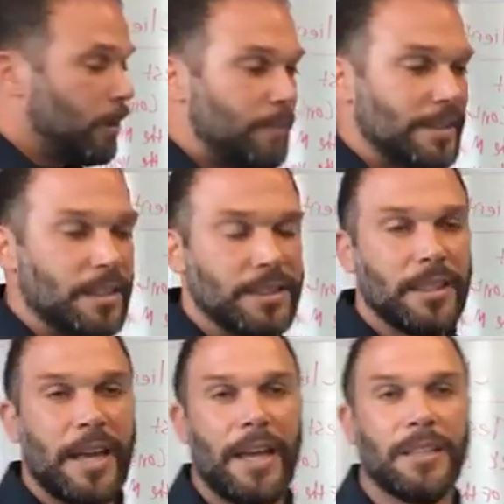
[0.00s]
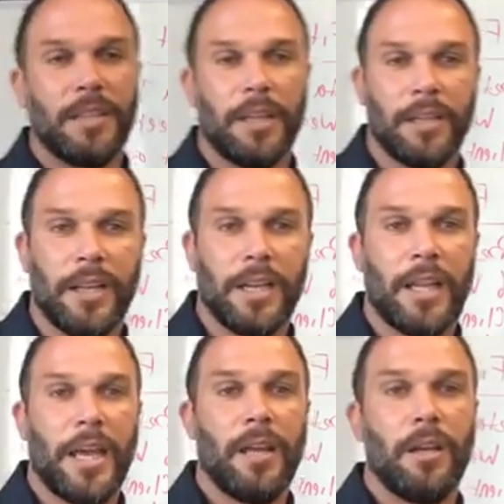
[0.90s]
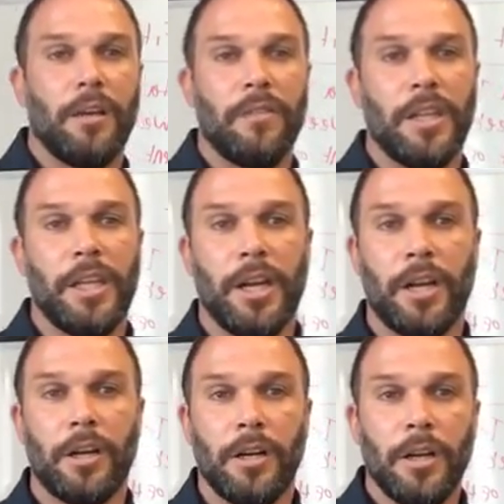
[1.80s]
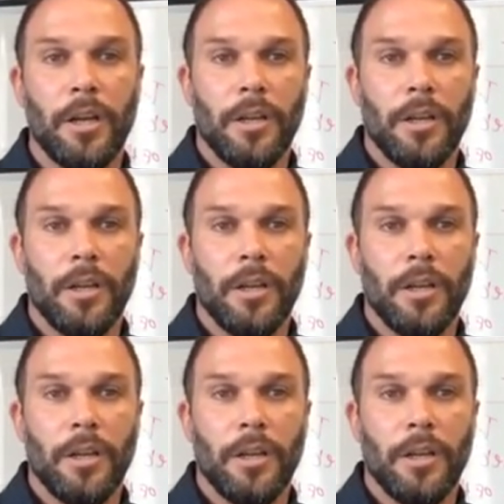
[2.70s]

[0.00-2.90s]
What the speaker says: business as the client of the year.